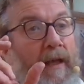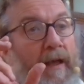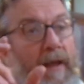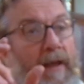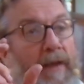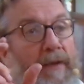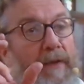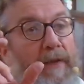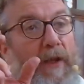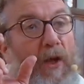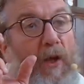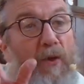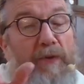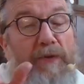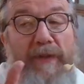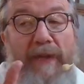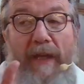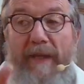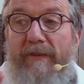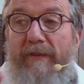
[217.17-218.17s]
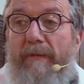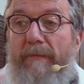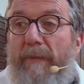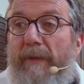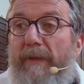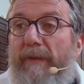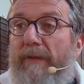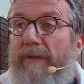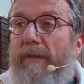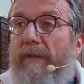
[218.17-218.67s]
the Old Testament
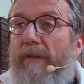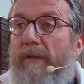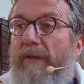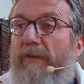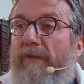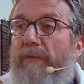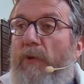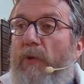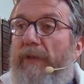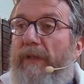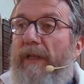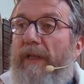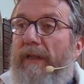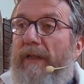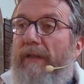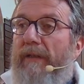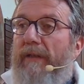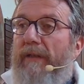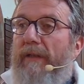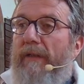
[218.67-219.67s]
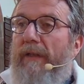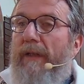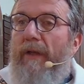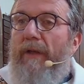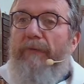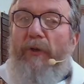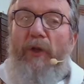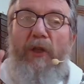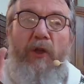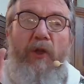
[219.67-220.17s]
this morning,
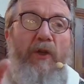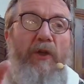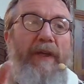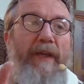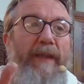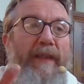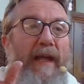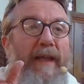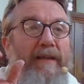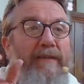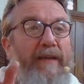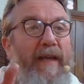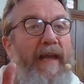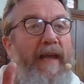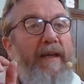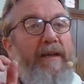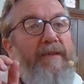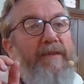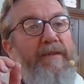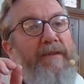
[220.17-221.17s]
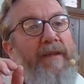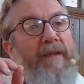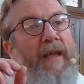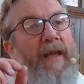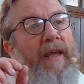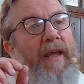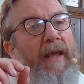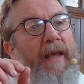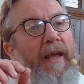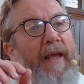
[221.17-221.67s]
if you look at that text,
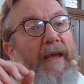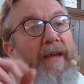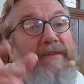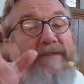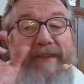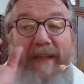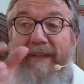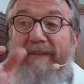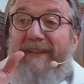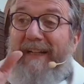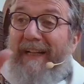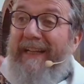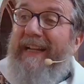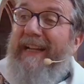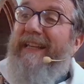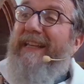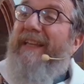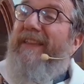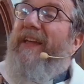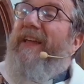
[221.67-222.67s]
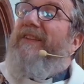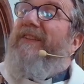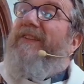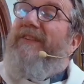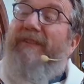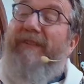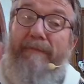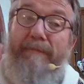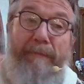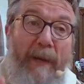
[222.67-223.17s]
it says clearly that the
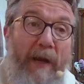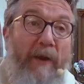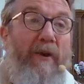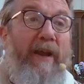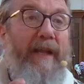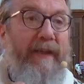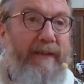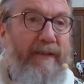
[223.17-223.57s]
Spirit,